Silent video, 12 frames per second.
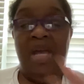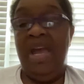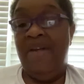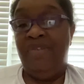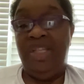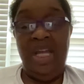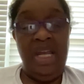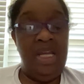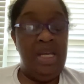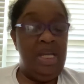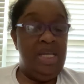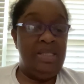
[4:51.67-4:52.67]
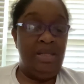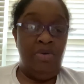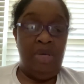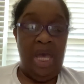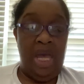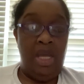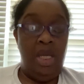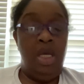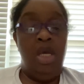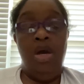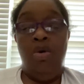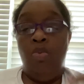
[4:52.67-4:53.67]
everything is okay.
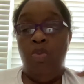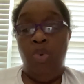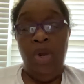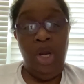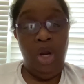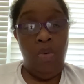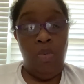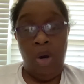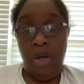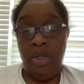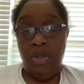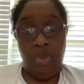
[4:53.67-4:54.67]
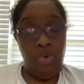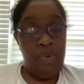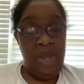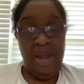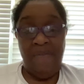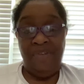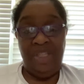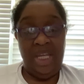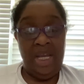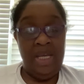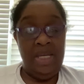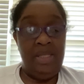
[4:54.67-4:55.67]
We're working through
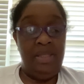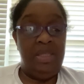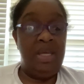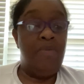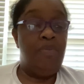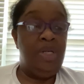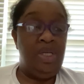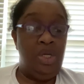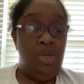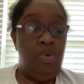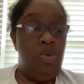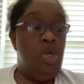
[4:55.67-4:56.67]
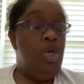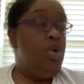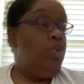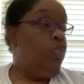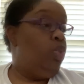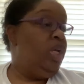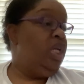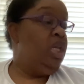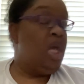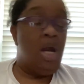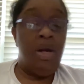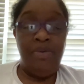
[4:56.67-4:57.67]
everything that we do. We
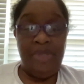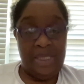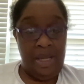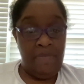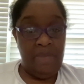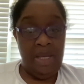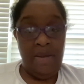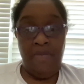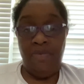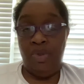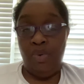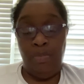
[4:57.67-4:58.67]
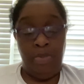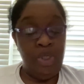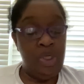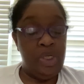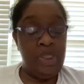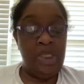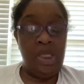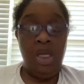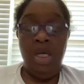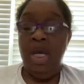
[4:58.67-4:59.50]
learn something through books,